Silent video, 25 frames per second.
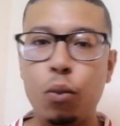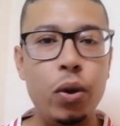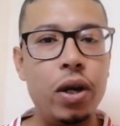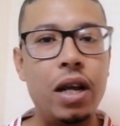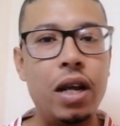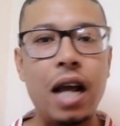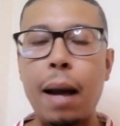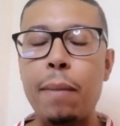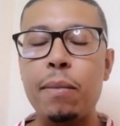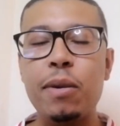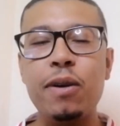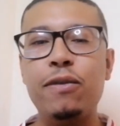
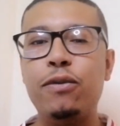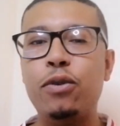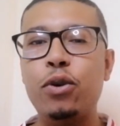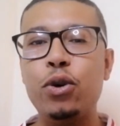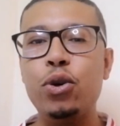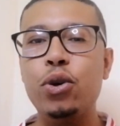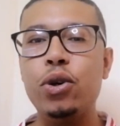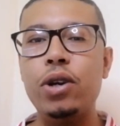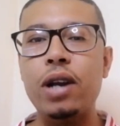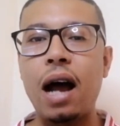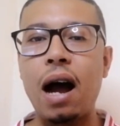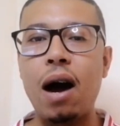we're coming
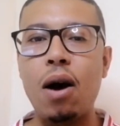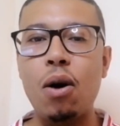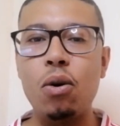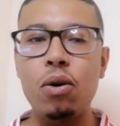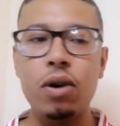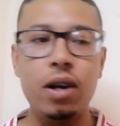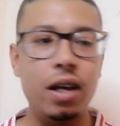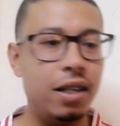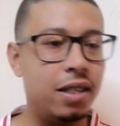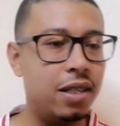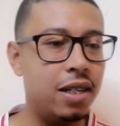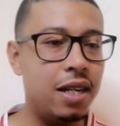for you
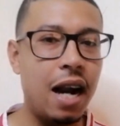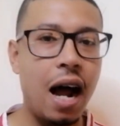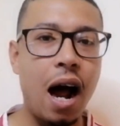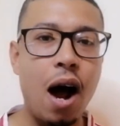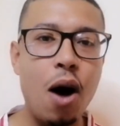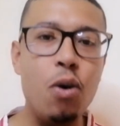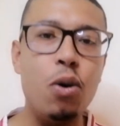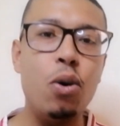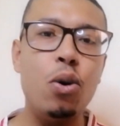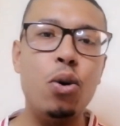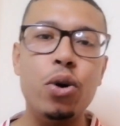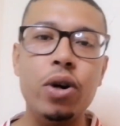now. It's
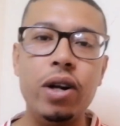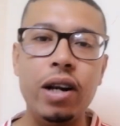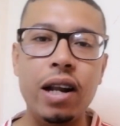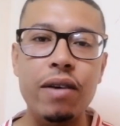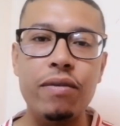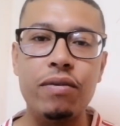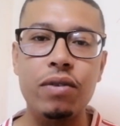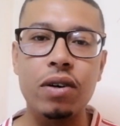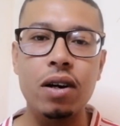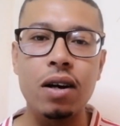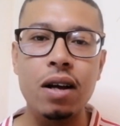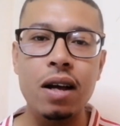now or
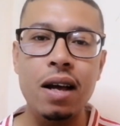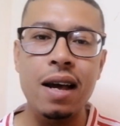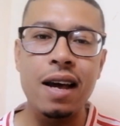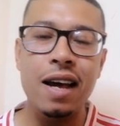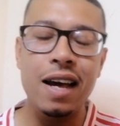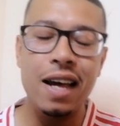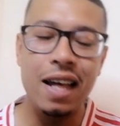never.